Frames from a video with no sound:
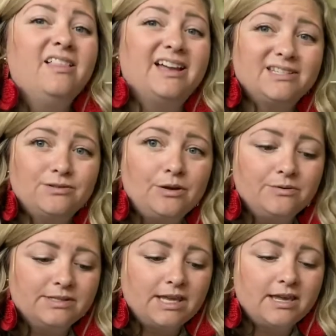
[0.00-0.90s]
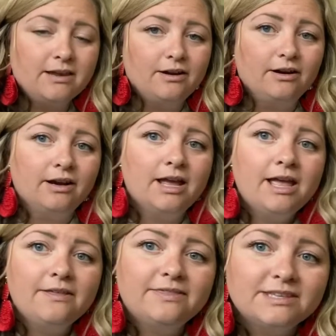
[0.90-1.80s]
Last week was ER.
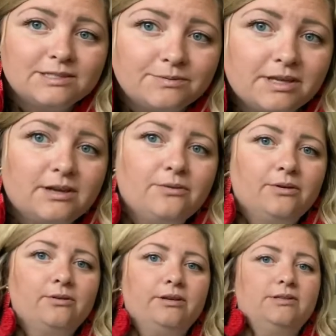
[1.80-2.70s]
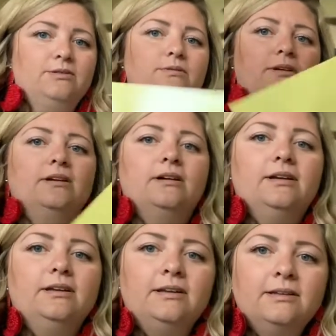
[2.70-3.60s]
This week, we're going to work
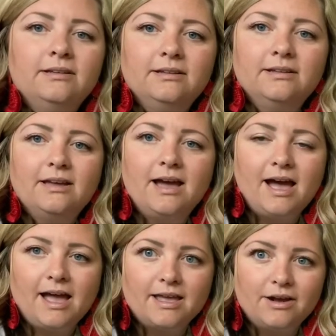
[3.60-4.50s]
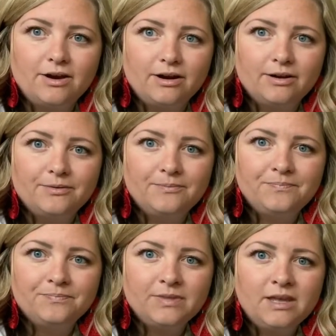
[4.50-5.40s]
on IR.
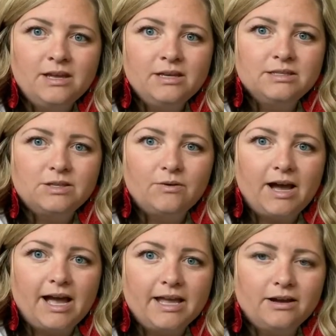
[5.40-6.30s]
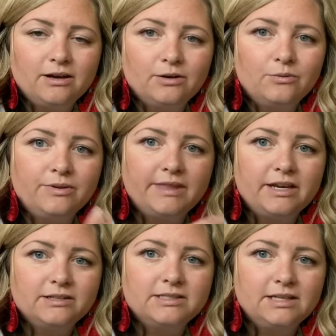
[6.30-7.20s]
So IR, when they
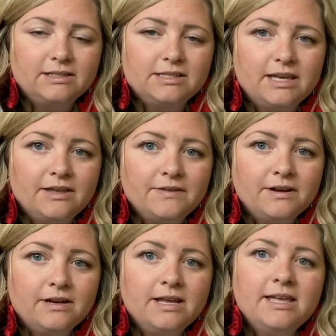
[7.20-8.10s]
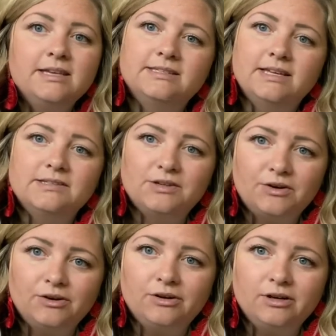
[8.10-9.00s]
are stuck together, says
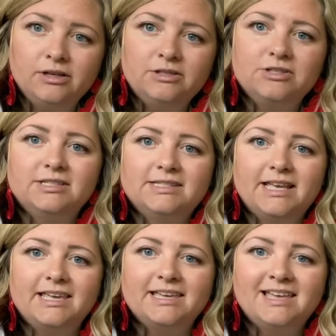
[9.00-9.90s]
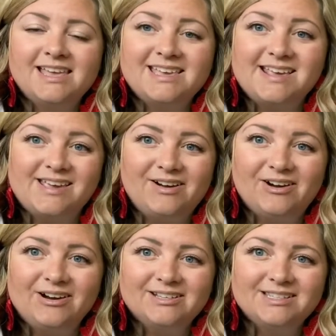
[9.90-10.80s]
er, just like
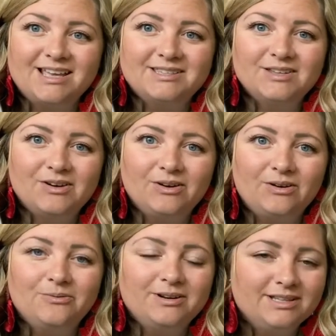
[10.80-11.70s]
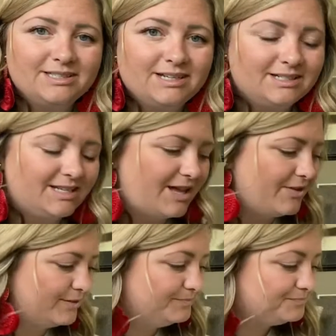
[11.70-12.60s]
er says er when it's stuck together.